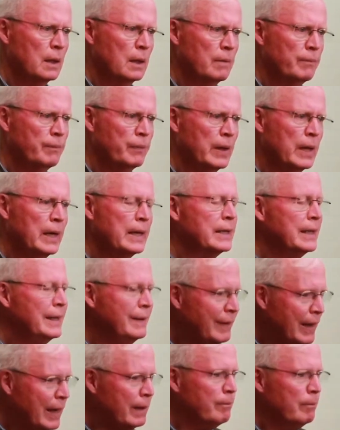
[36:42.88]
And
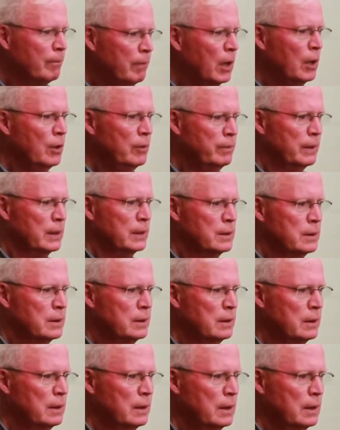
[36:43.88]
in that moment,